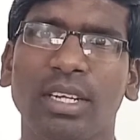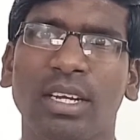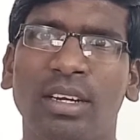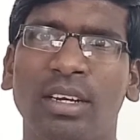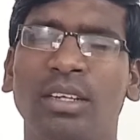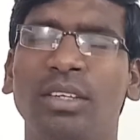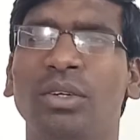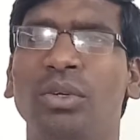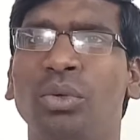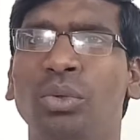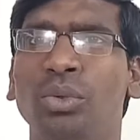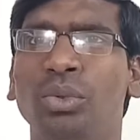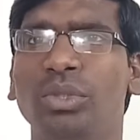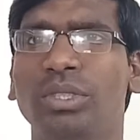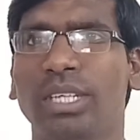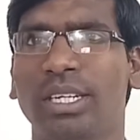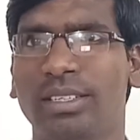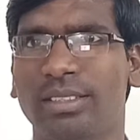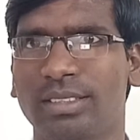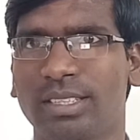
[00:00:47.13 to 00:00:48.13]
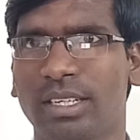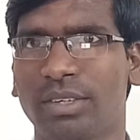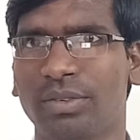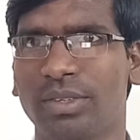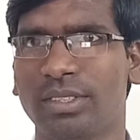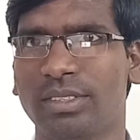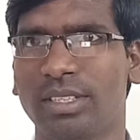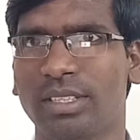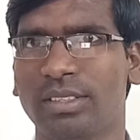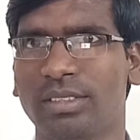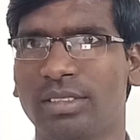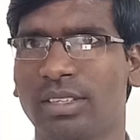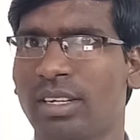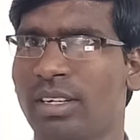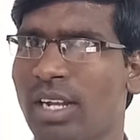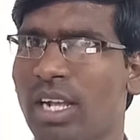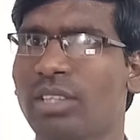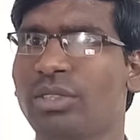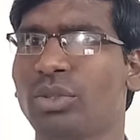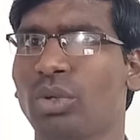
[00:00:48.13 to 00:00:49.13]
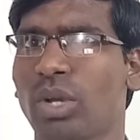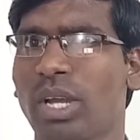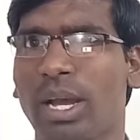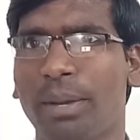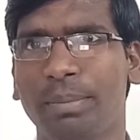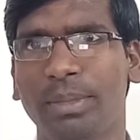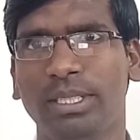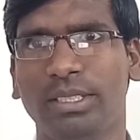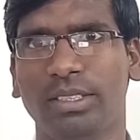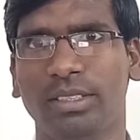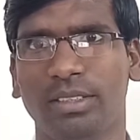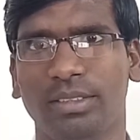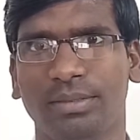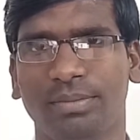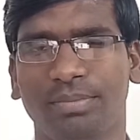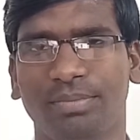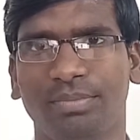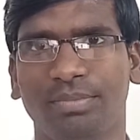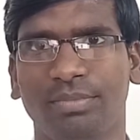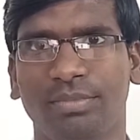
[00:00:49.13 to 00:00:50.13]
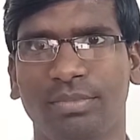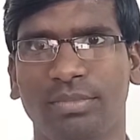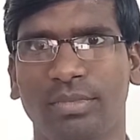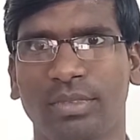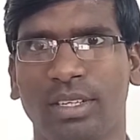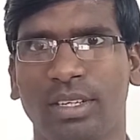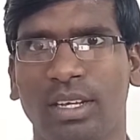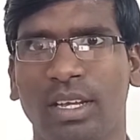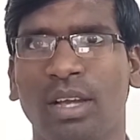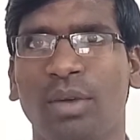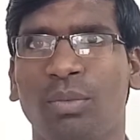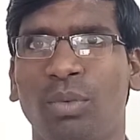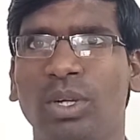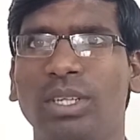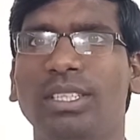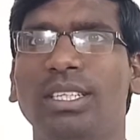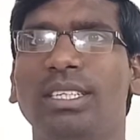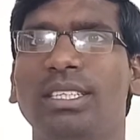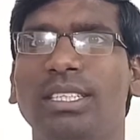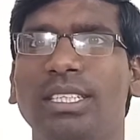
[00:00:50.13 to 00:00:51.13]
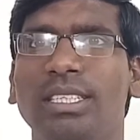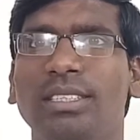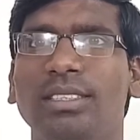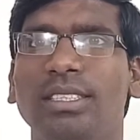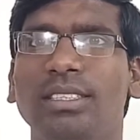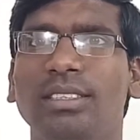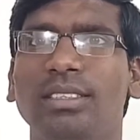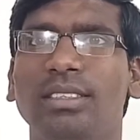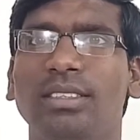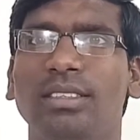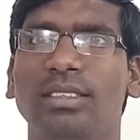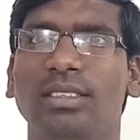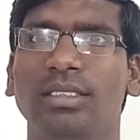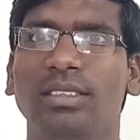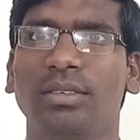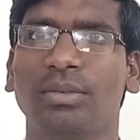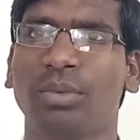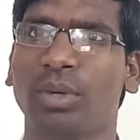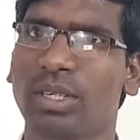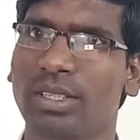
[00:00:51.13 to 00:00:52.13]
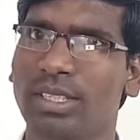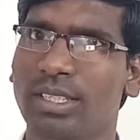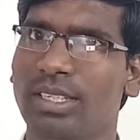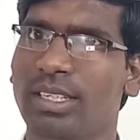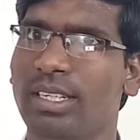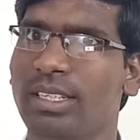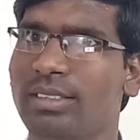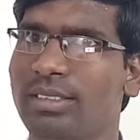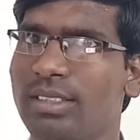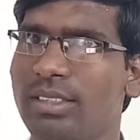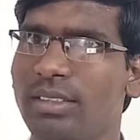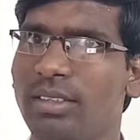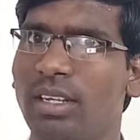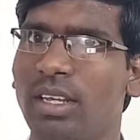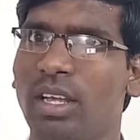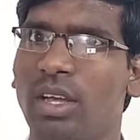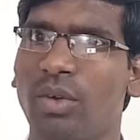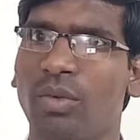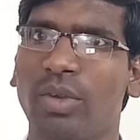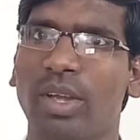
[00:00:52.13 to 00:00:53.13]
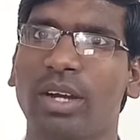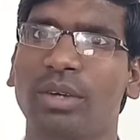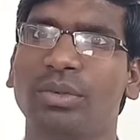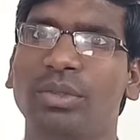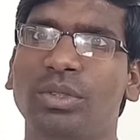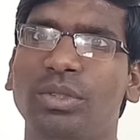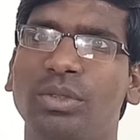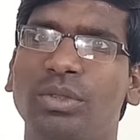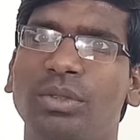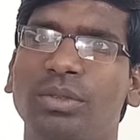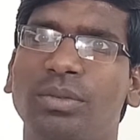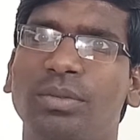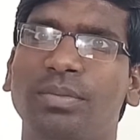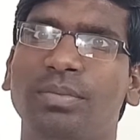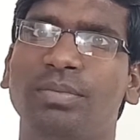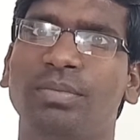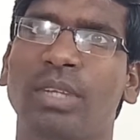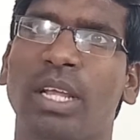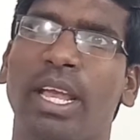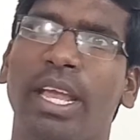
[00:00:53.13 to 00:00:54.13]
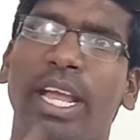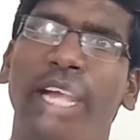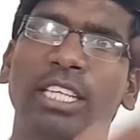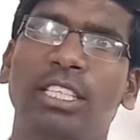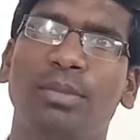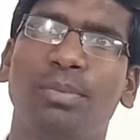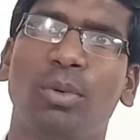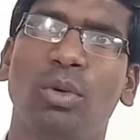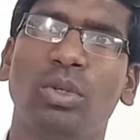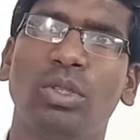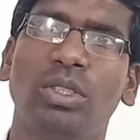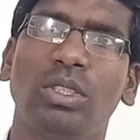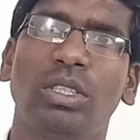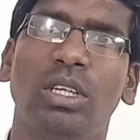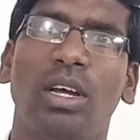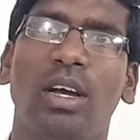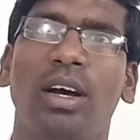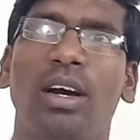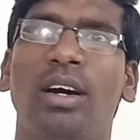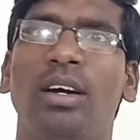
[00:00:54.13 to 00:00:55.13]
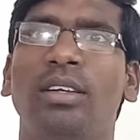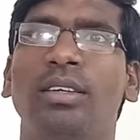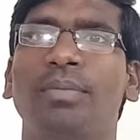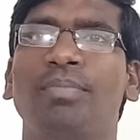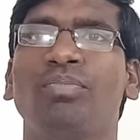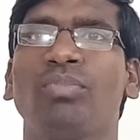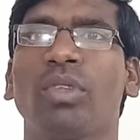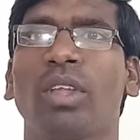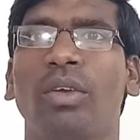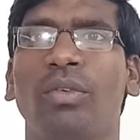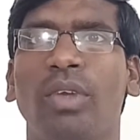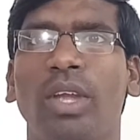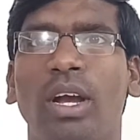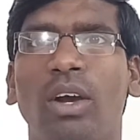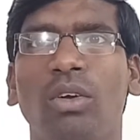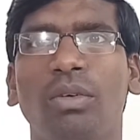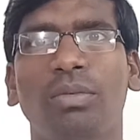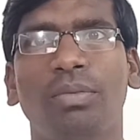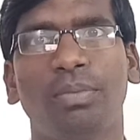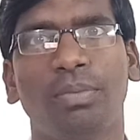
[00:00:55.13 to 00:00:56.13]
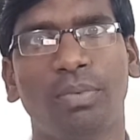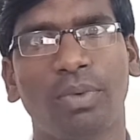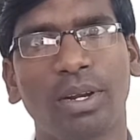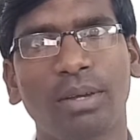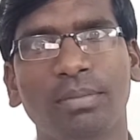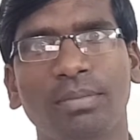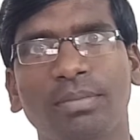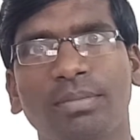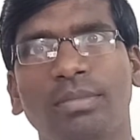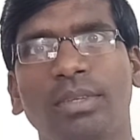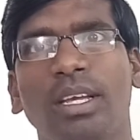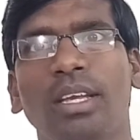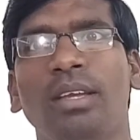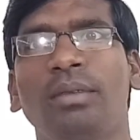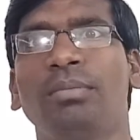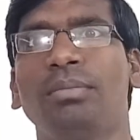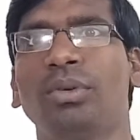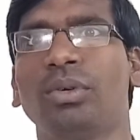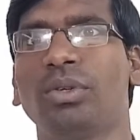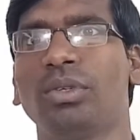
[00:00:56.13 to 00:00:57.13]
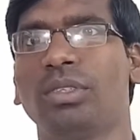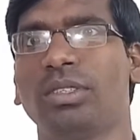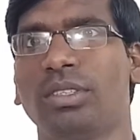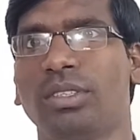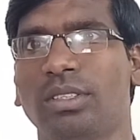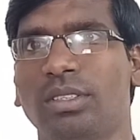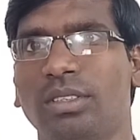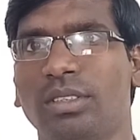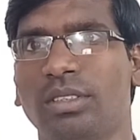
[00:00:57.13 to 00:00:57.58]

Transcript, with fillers: uh, goods and services and also capital for that reason for that reason we have to export or we have from import